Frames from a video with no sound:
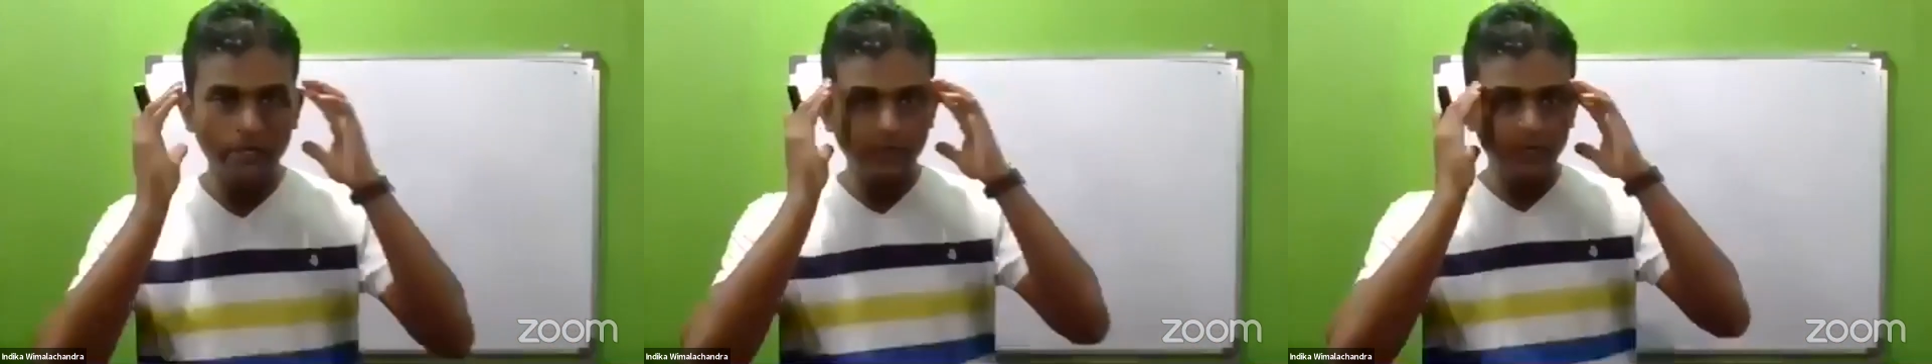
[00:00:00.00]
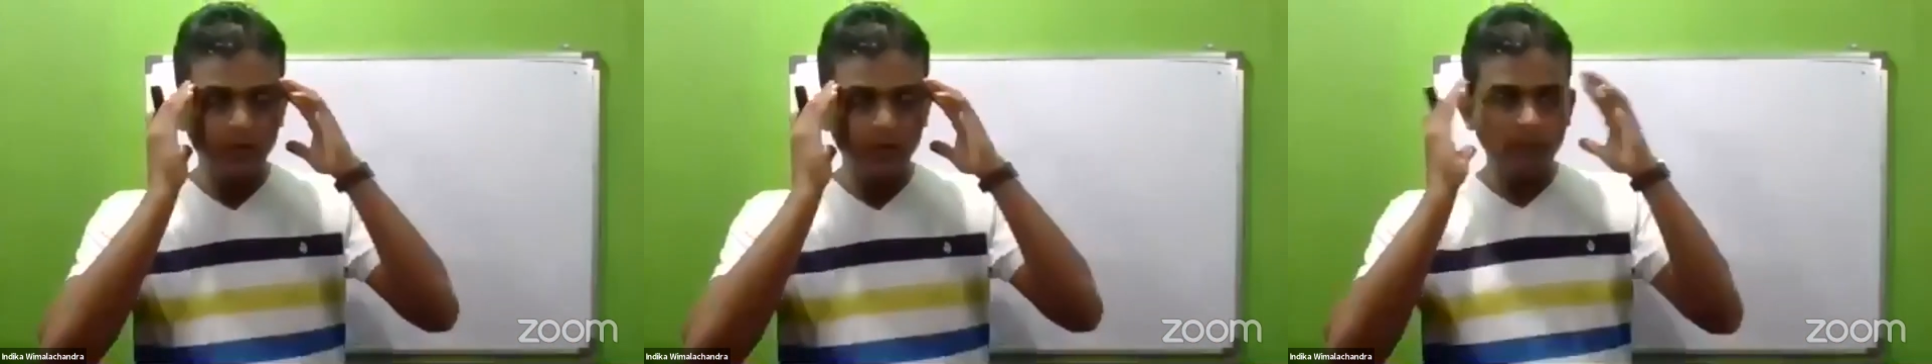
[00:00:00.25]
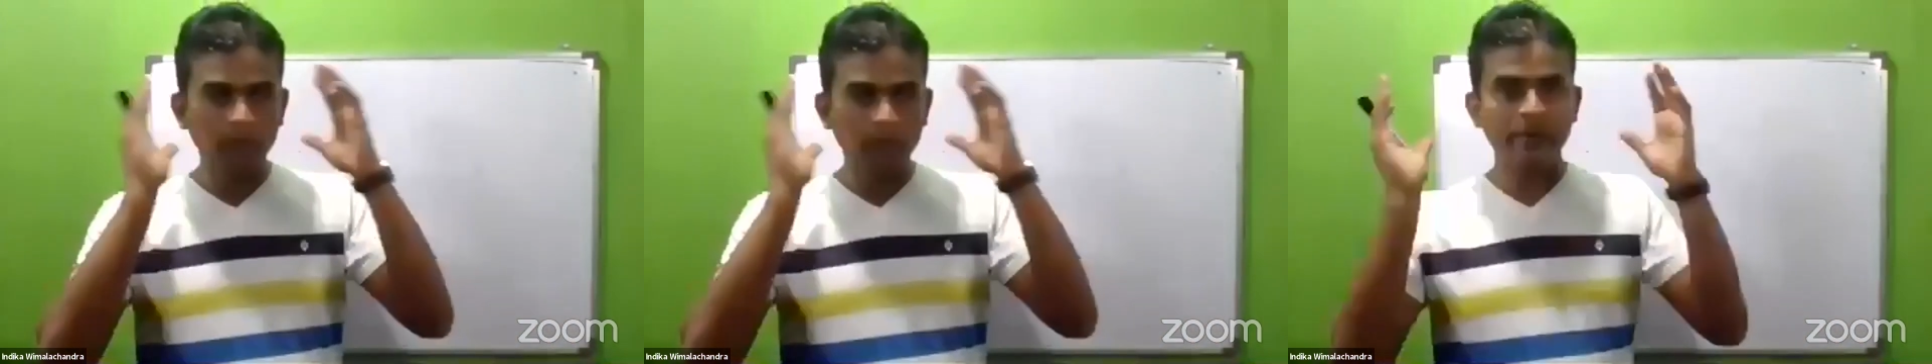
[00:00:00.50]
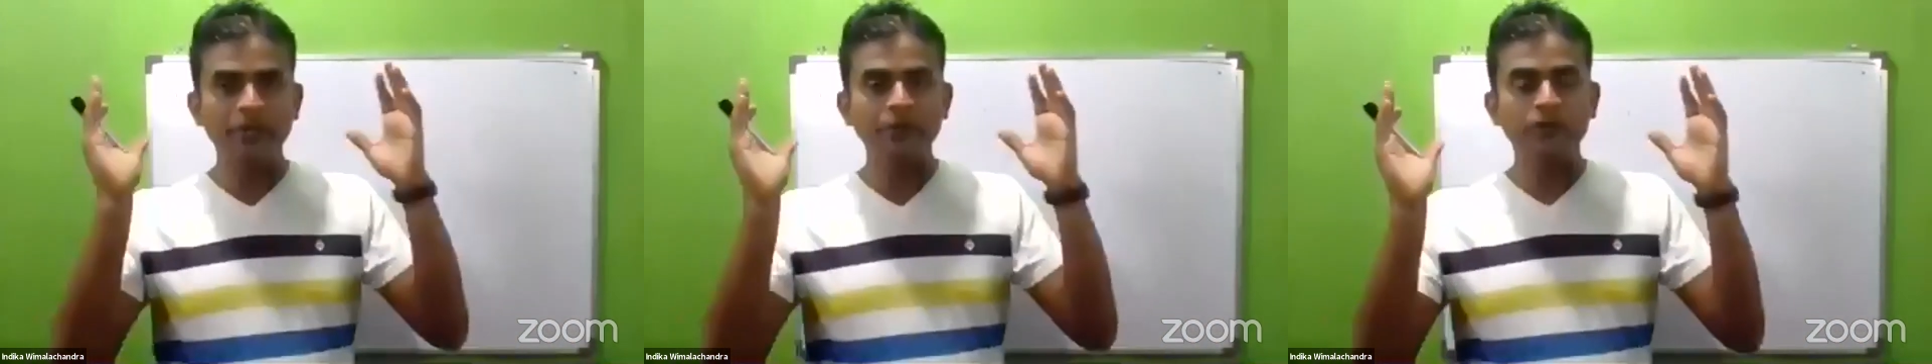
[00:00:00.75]
moment due
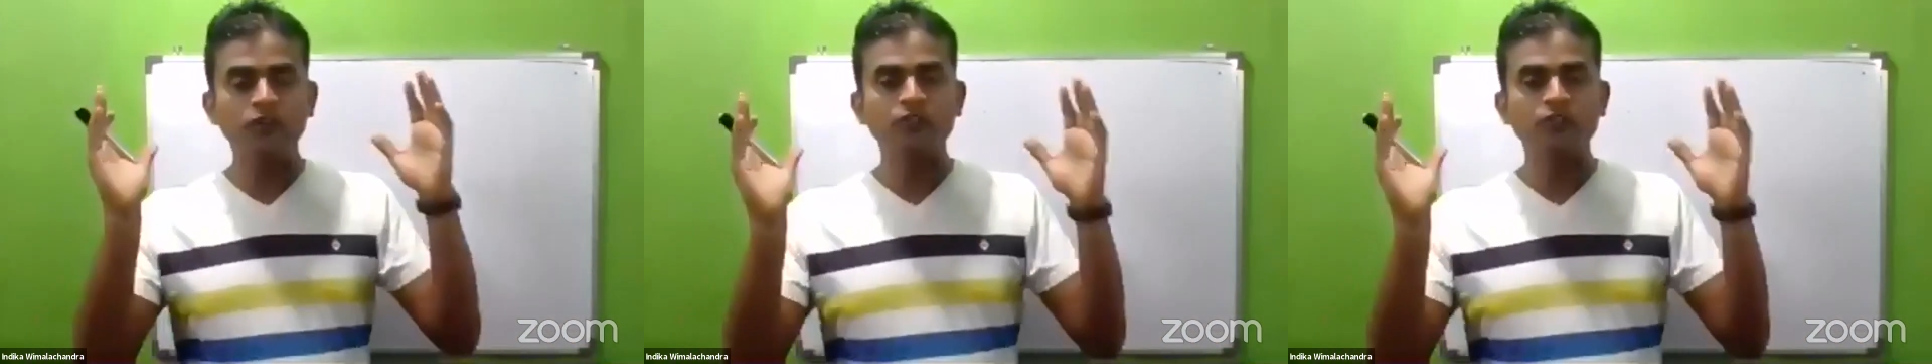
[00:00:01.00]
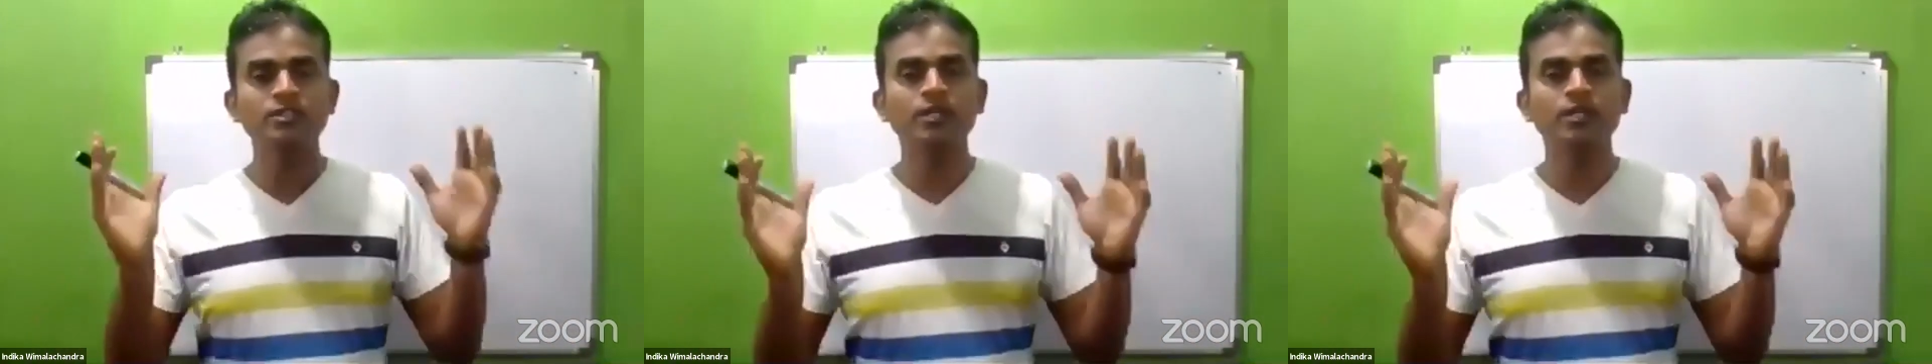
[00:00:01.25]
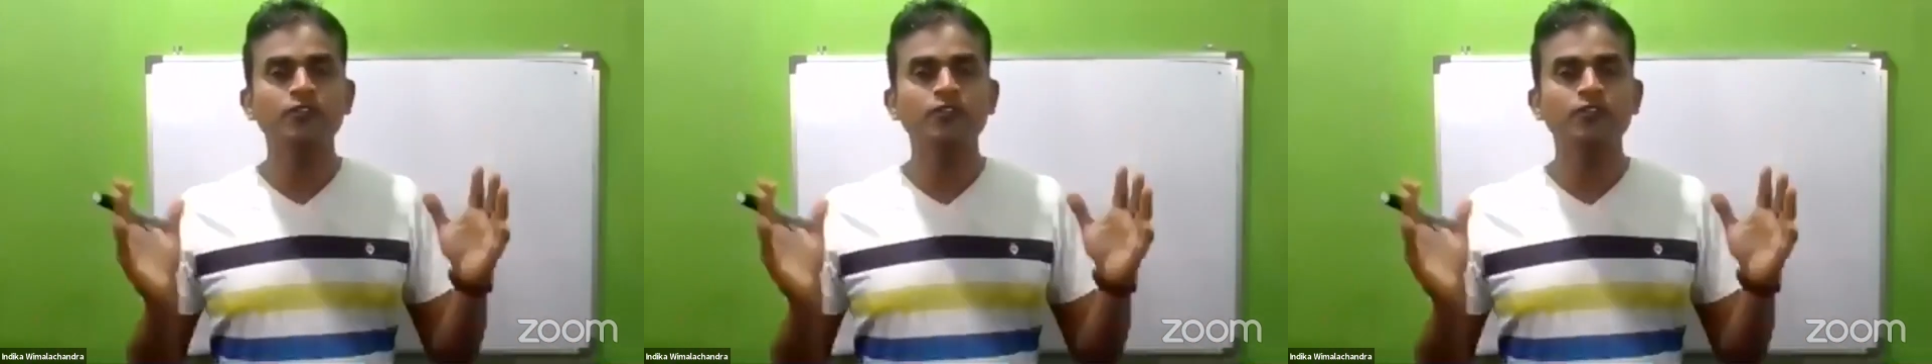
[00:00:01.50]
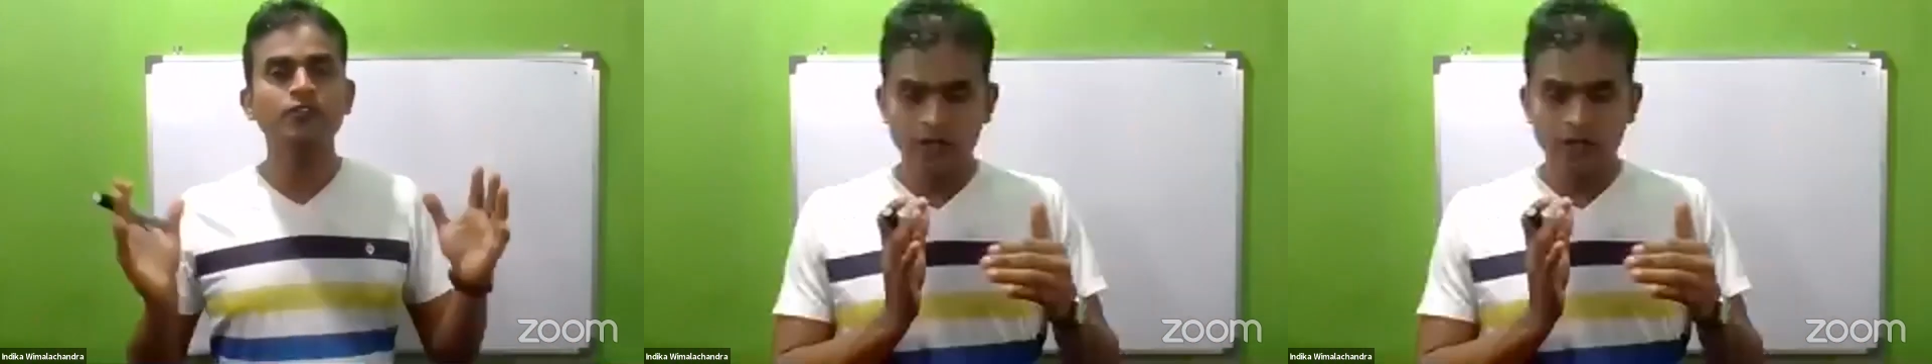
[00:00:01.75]
to a force, how to find